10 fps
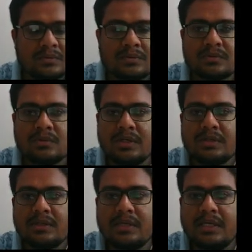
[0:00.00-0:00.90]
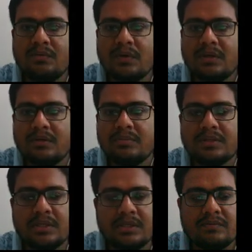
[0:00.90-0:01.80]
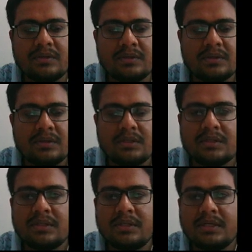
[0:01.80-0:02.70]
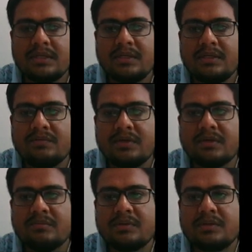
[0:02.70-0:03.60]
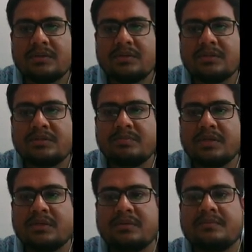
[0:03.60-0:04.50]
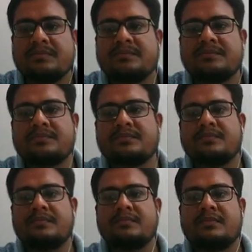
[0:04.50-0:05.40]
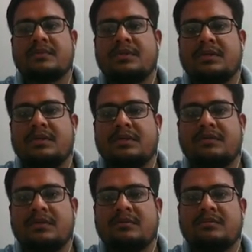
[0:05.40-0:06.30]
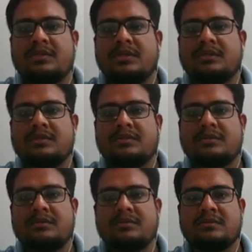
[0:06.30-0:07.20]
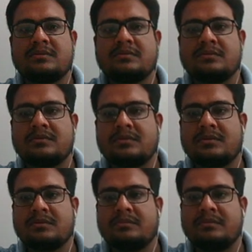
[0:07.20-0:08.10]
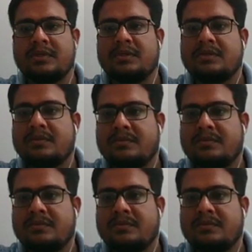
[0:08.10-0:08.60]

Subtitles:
So let E1 be the event that an even number is picked. That even number is picked.